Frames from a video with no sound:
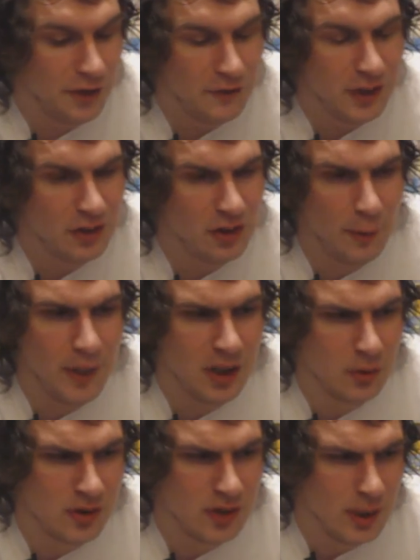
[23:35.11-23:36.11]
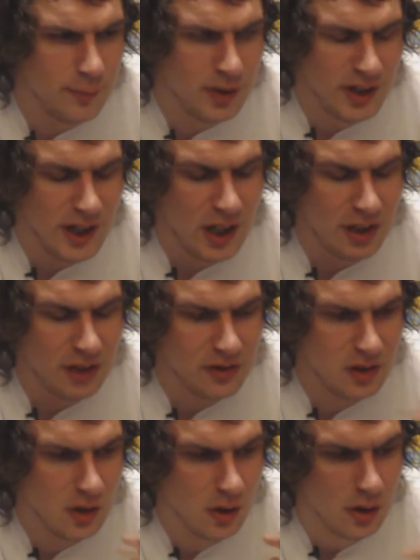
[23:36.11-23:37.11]
I don't think it's got manuals and that, but it
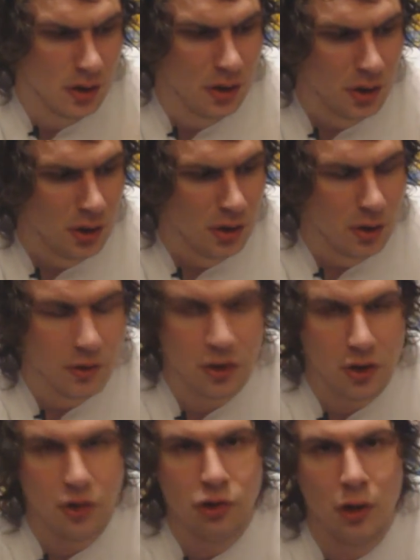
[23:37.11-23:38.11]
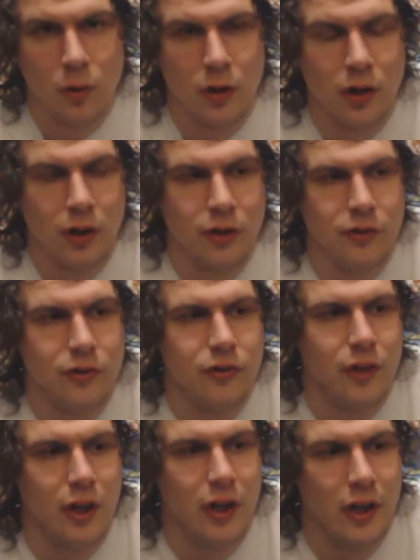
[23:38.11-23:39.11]
has got the
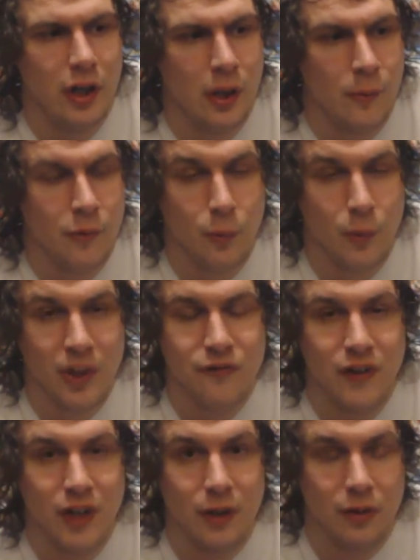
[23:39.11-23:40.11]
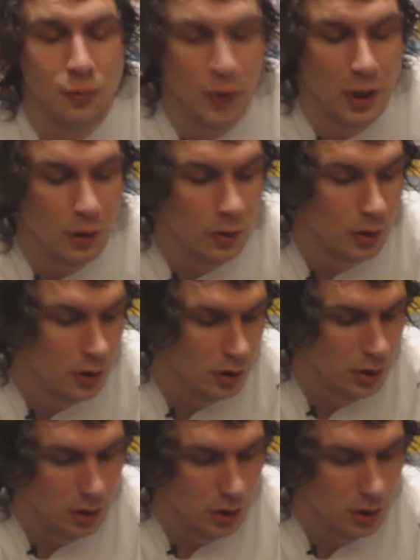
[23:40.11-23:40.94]
controllers, um, the Wii Fit as well.